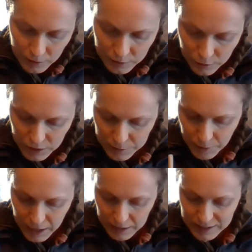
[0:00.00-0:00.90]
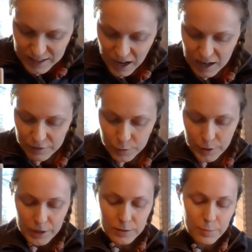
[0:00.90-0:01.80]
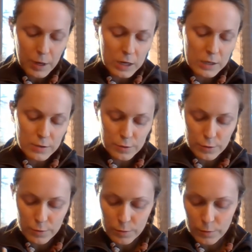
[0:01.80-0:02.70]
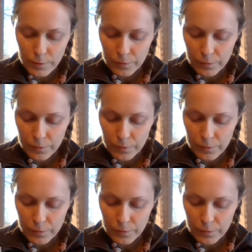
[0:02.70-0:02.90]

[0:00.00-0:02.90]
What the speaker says: So this paint is kind of transparent too.